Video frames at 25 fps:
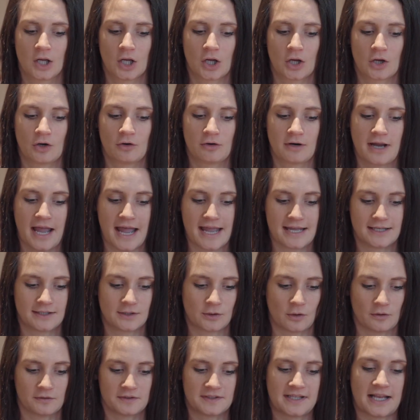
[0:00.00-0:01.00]
create
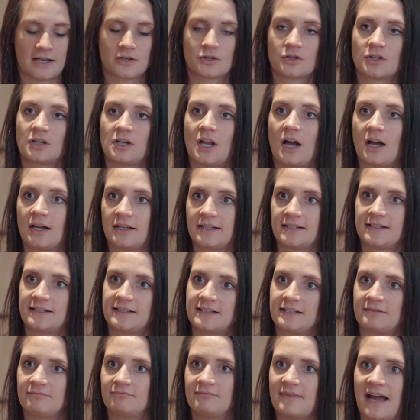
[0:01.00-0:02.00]
sort of
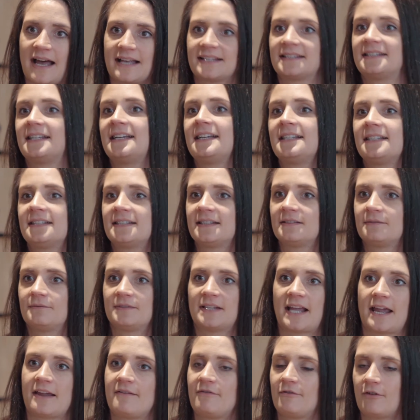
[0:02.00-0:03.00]
centralized assets,
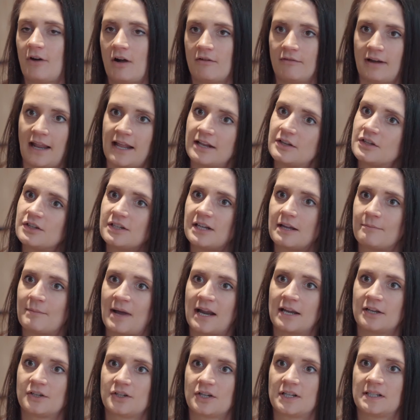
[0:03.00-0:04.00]
say for our relationship
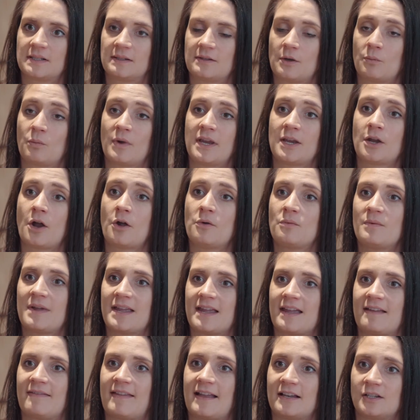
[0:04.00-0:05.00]
managers, that we know we
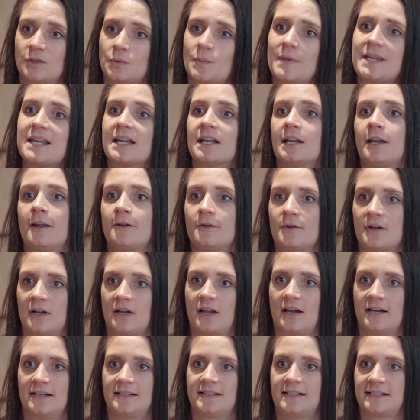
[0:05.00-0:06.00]
can then tweak and
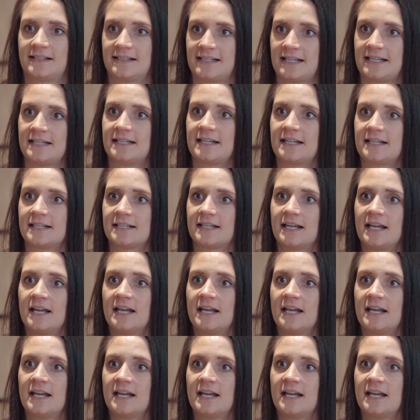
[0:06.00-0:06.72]
localize as needed.